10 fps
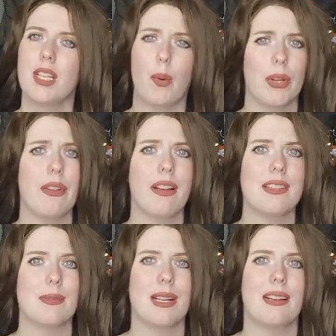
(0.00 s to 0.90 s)
Were you
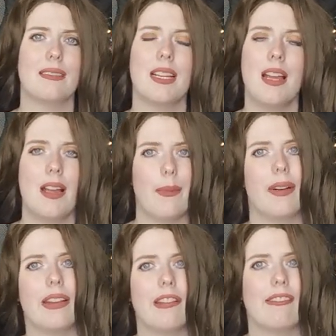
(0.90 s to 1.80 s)
guys around? Were
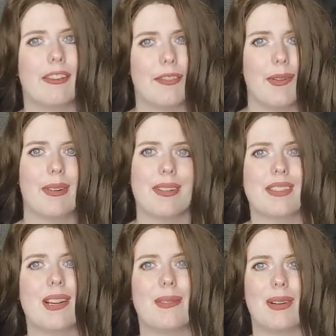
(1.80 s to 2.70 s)
any of our
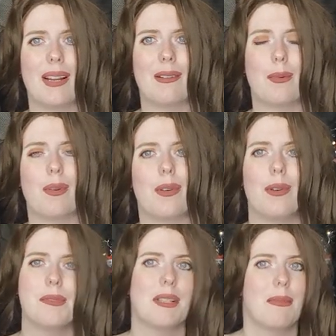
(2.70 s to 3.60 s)
viewers around or
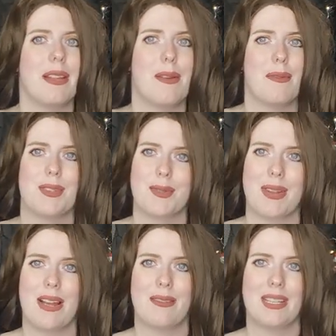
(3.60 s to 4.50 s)
know somebody who was
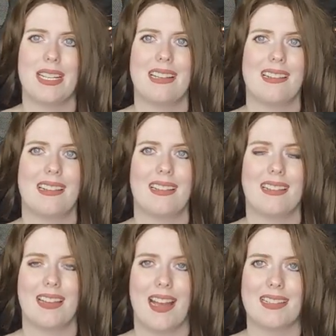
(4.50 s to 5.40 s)
around in
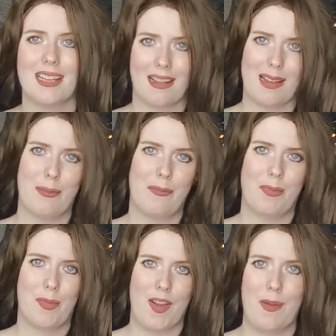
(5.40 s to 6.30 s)
that time
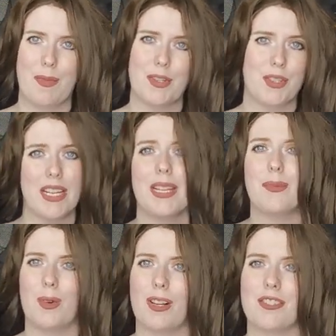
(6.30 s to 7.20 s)
frame
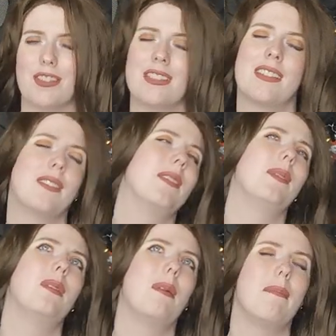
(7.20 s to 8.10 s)
in Washington
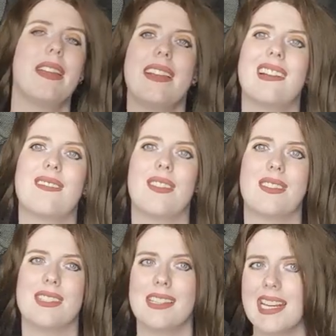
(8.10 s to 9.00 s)
who may have
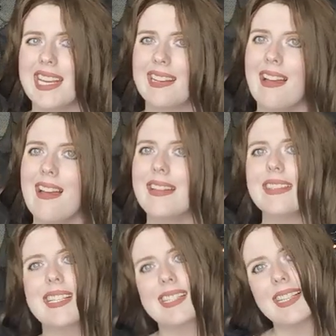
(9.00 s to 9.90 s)
seen
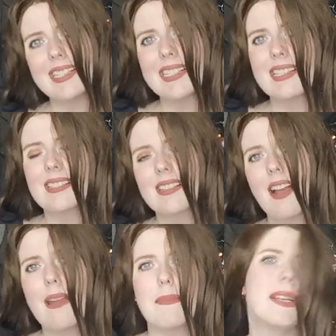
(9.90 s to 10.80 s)
these lights in the
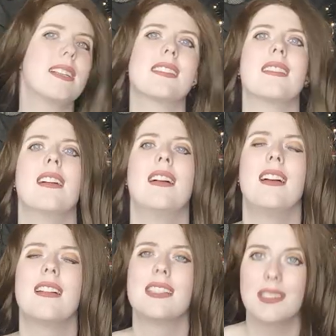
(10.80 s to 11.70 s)
sky? Because
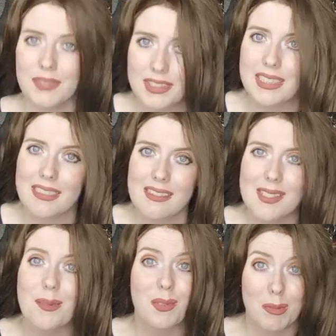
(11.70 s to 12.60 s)

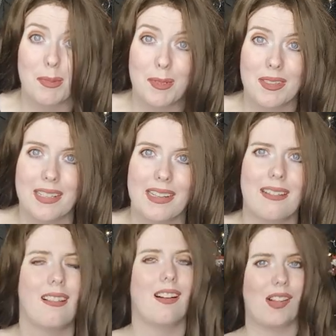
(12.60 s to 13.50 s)
civilians were
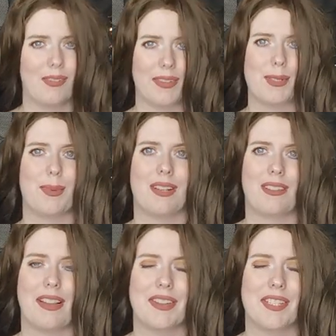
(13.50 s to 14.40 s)
reporting all of these
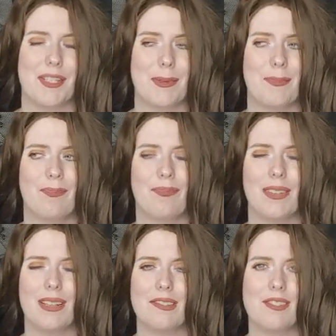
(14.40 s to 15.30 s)
weird things too,
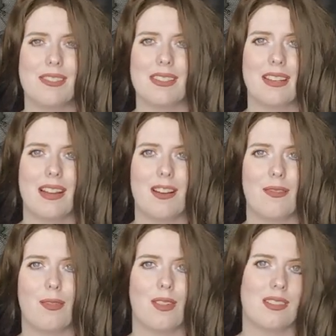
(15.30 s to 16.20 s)
not just
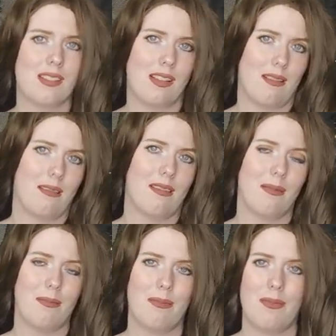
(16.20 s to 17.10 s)
Air Force and
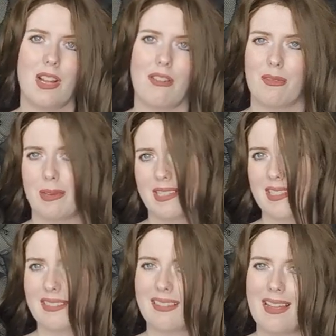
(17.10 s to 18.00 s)
government
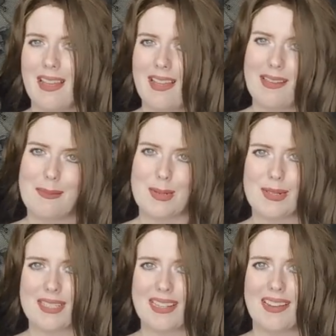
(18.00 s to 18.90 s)
and
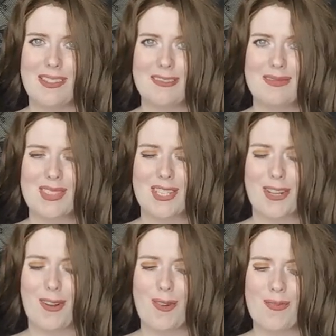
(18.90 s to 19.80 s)
personnel.
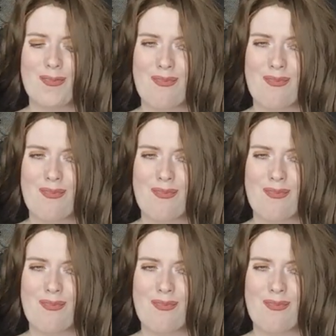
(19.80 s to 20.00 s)
So